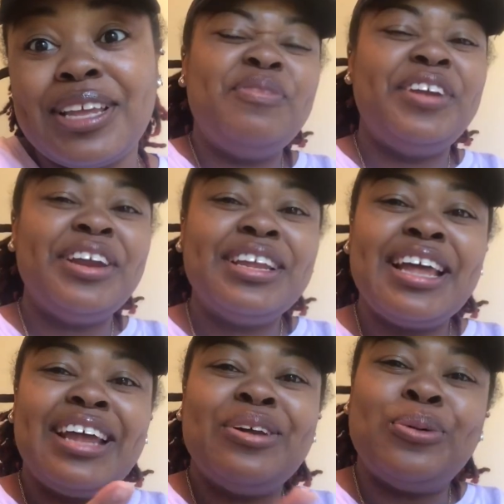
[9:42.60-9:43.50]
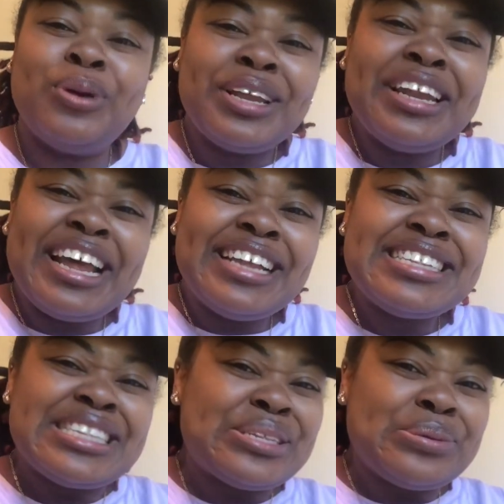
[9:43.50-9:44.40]
Very kind of
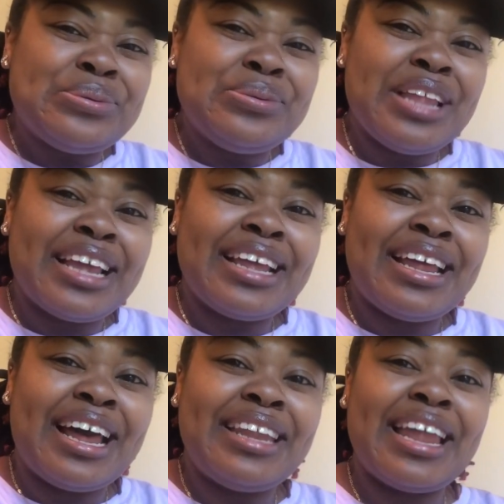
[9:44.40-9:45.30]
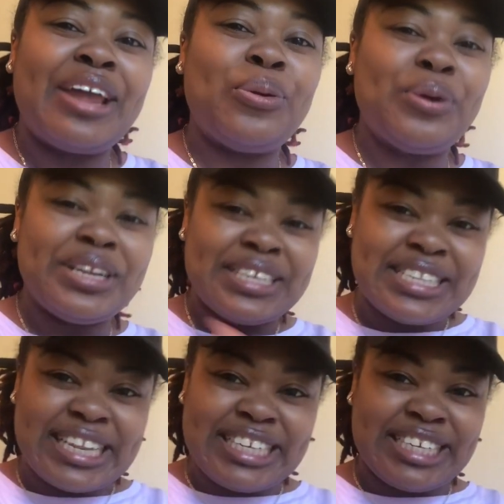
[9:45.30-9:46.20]
organized too. Like I like
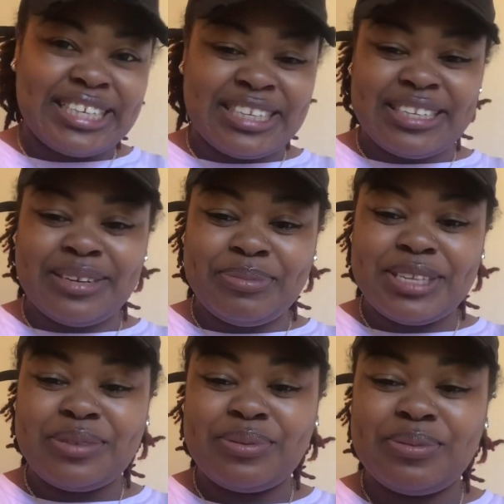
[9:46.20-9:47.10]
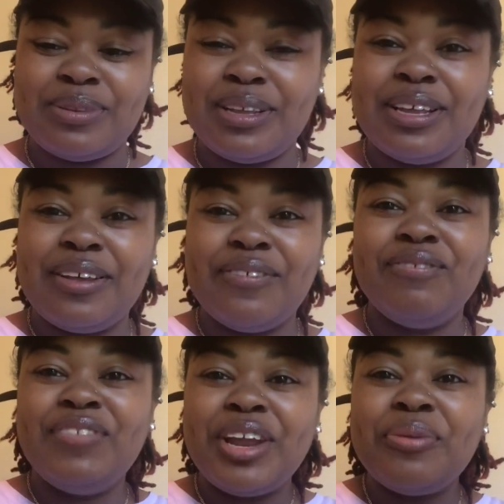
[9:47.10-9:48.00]
organization. I'm just
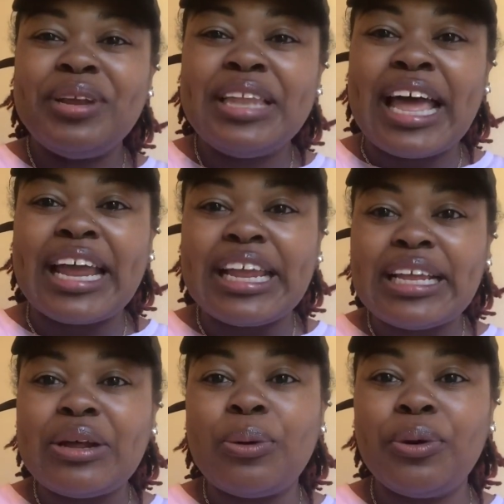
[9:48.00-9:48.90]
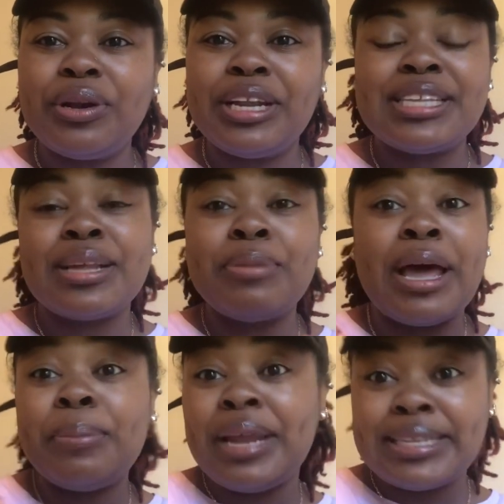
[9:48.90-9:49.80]
very like organized.
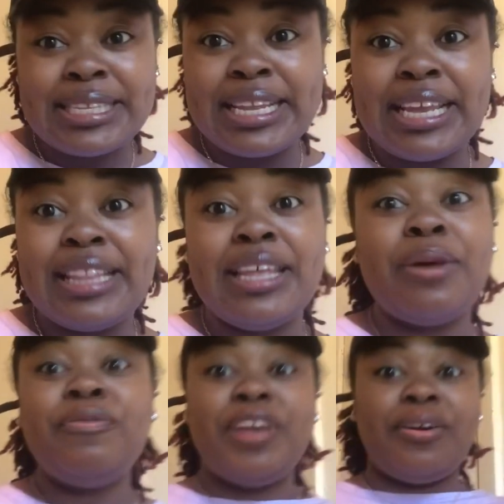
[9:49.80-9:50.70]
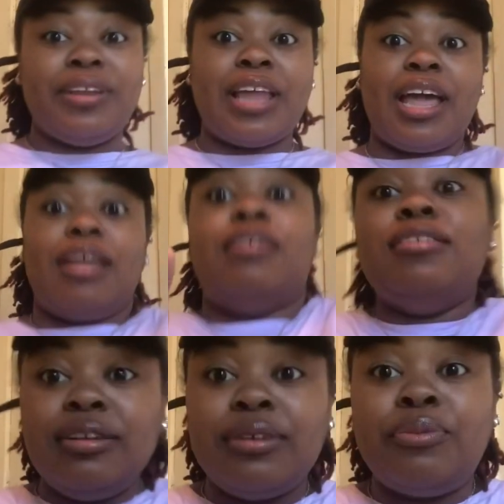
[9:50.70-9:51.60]
I'm not saying that I'm very like
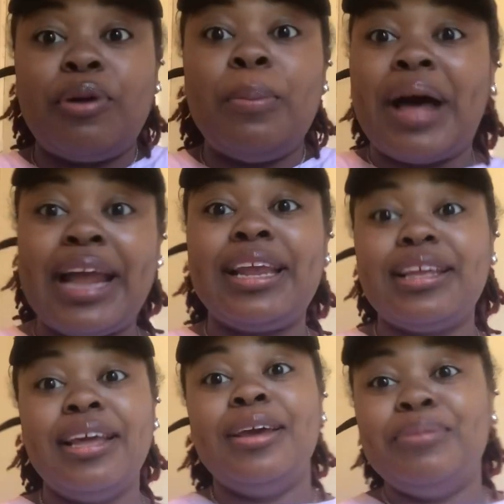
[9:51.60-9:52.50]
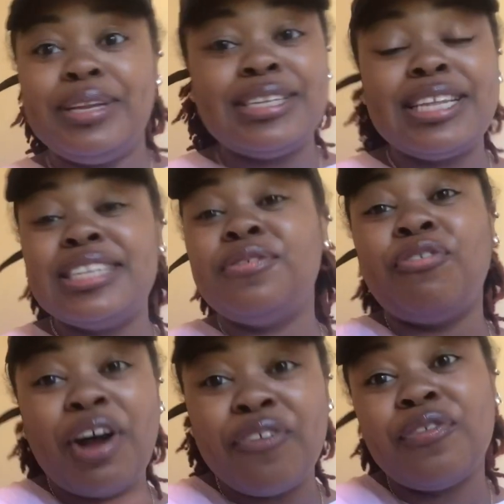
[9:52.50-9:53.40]
robotic, because that's
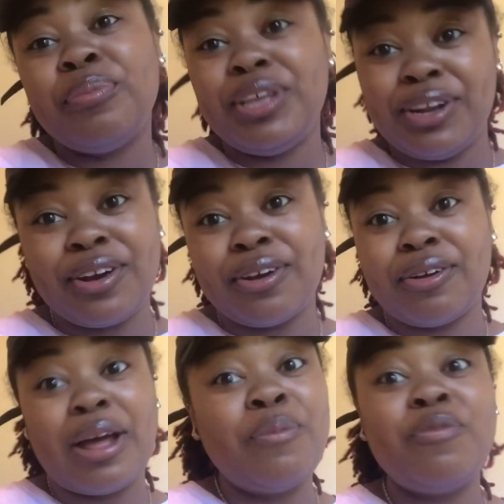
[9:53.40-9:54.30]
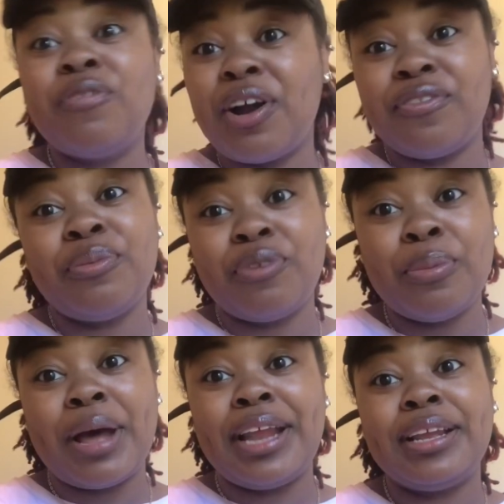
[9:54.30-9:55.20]
far from your girl. I'm far from
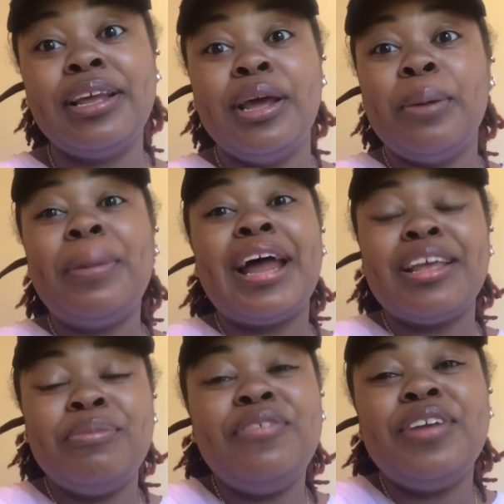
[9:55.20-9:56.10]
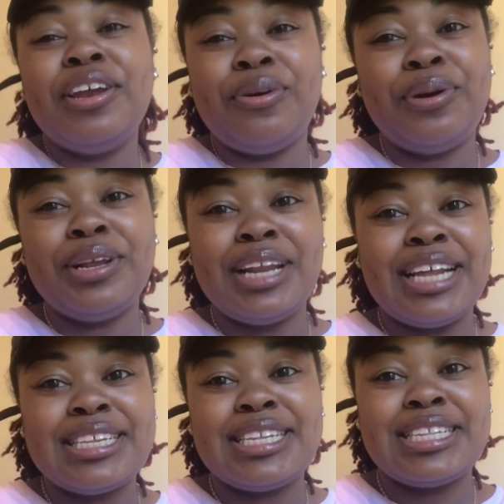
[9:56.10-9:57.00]
robotic, but I can be very
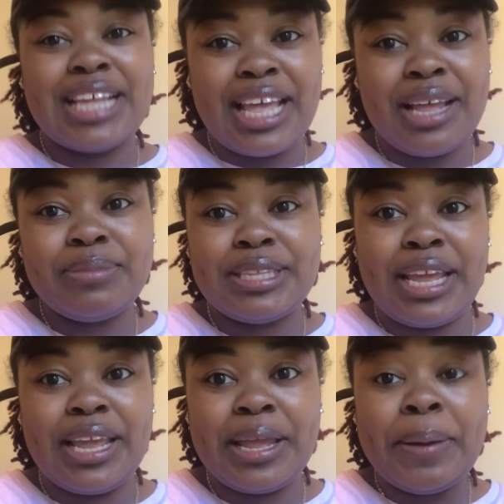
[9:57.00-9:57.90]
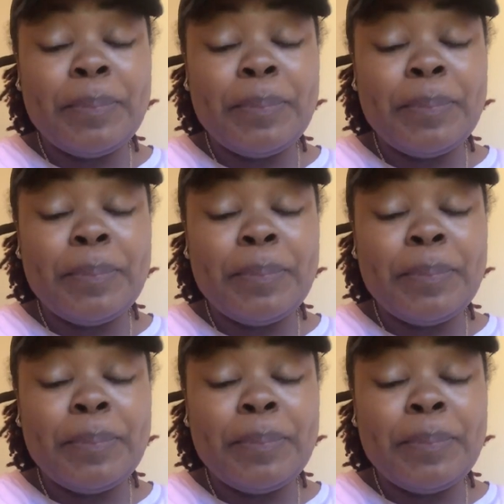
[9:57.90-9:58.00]
organized at times, and